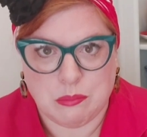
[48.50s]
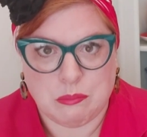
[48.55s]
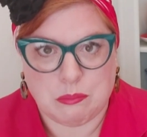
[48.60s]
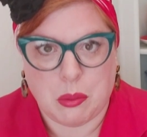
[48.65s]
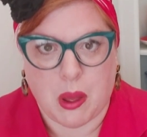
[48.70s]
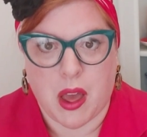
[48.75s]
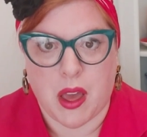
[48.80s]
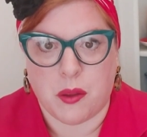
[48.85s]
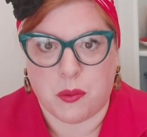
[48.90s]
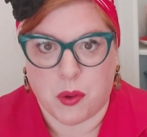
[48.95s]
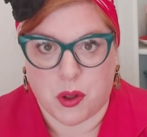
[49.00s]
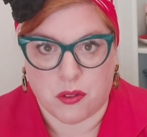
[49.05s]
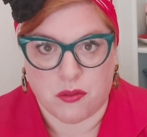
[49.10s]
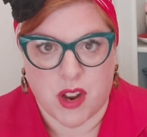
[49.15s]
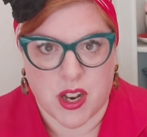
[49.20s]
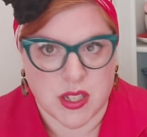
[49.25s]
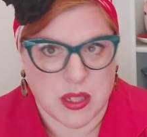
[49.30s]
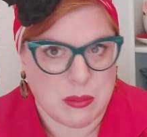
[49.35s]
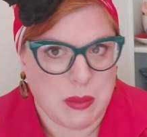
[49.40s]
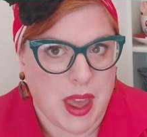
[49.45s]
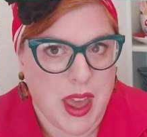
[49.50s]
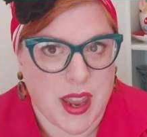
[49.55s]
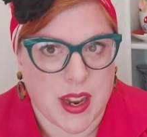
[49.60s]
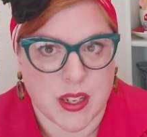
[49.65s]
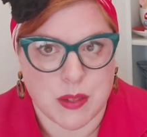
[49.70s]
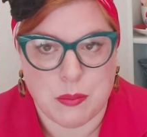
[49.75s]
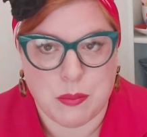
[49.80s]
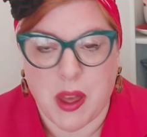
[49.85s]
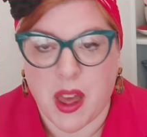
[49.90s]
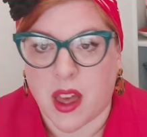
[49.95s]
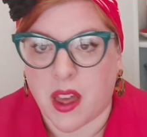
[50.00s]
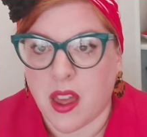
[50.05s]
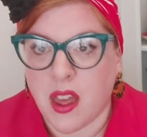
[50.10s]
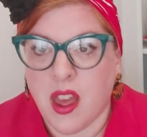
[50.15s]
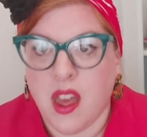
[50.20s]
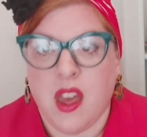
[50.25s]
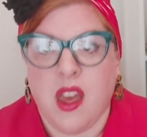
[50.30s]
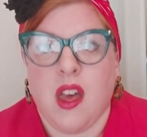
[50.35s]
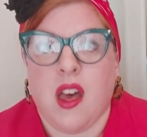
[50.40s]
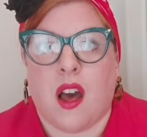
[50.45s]
buy one ready-made. But
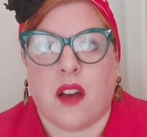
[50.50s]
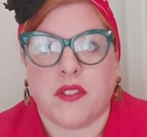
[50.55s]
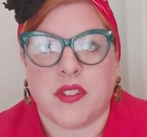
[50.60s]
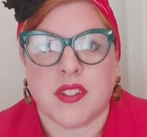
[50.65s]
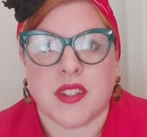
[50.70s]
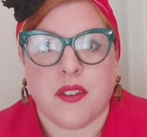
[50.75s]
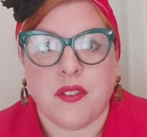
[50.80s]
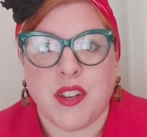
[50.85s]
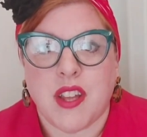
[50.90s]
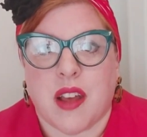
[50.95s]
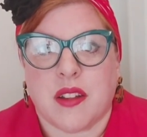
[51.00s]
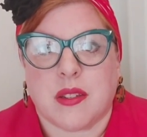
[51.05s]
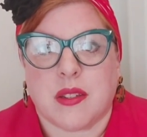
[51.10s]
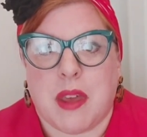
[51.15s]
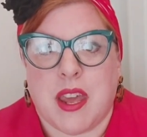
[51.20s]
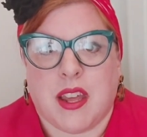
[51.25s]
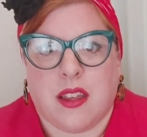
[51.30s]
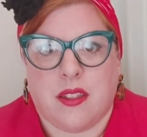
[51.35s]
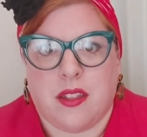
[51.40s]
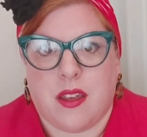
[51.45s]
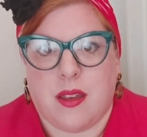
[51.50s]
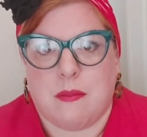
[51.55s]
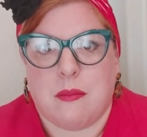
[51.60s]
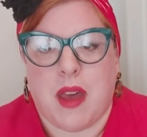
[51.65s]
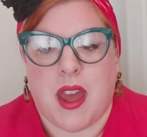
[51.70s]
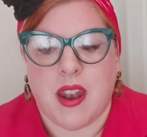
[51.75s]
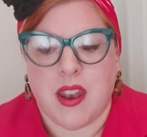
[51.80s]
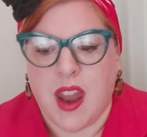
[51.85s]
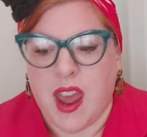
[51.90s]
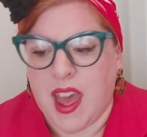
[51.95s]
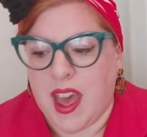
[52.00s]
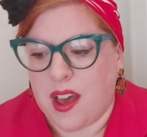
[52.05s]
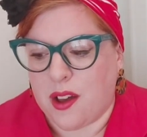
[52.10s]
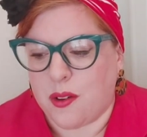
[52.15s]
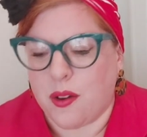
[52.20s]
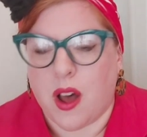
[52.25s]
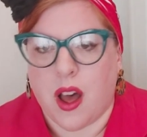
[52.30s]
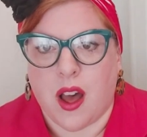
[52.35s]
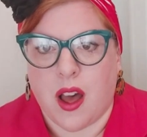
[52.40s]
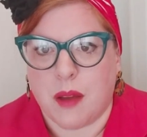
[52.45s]
I've discovered how to make them and
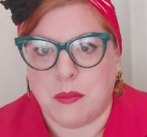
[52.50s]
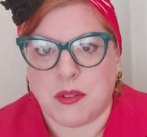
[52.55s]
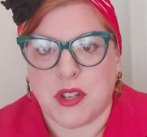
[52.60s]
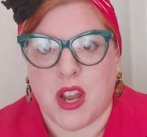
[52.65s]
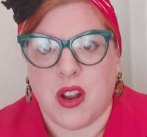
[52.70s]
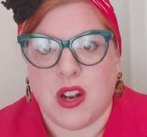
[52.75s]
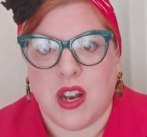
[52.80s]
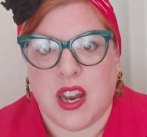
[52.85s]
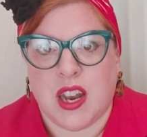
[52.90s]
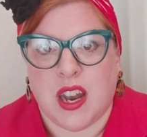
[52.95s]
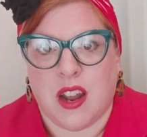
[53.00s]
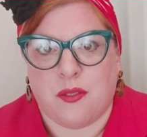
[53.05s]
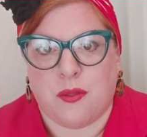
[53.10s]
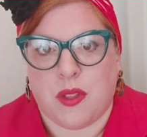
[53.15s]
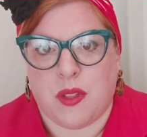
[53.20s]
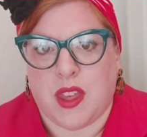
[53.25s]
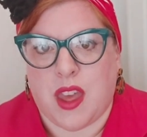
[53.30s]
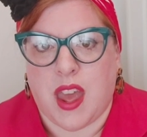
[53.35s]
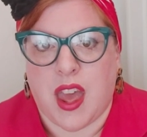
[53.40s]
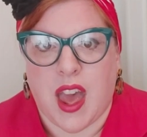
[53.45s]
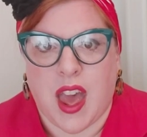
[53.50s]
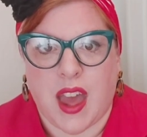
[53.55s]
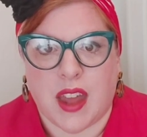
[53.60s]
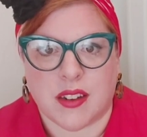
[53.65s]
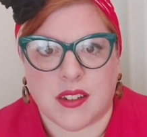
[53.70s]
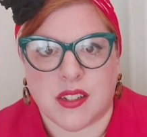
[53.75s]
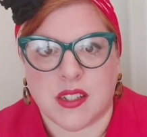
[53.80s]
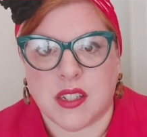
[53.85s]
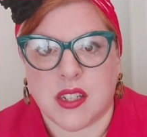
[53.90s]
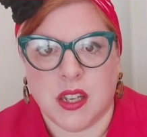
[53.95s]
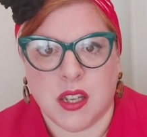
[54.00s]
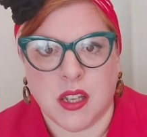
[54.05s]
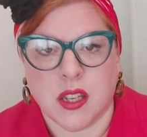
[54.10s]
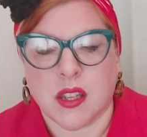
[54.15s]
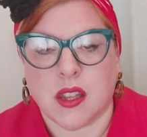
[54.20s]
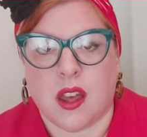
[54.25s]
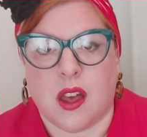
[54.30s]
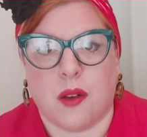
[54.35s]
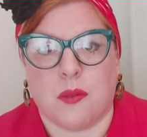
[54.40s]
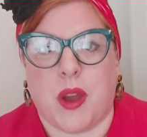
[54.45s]
now I'm totally in love with it and
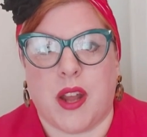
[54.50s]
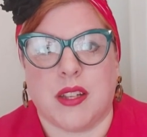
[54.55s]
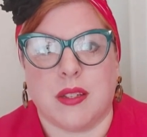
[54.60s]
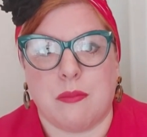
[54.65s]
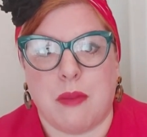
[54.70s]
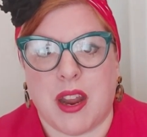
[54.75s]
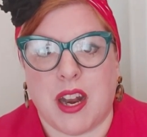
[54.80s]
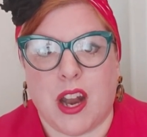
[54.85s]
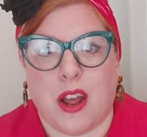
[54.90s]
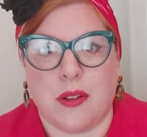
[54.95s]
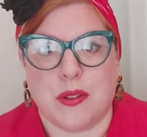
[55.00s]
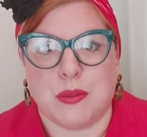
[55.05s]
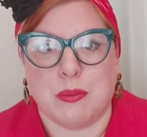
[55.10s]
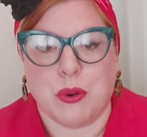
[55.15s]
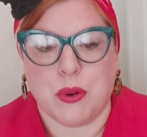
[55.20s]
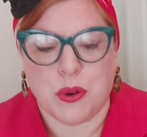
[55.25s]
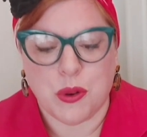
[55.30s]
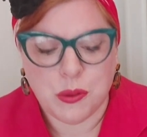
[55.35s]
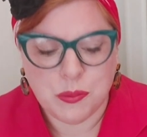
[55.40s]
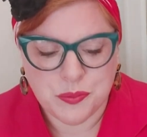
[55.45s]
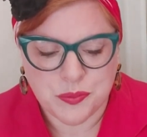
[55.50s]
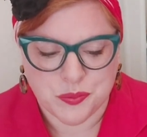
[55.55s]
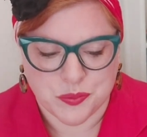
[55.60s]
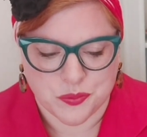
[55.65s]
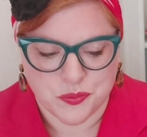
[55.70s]
can't wait to make loads more.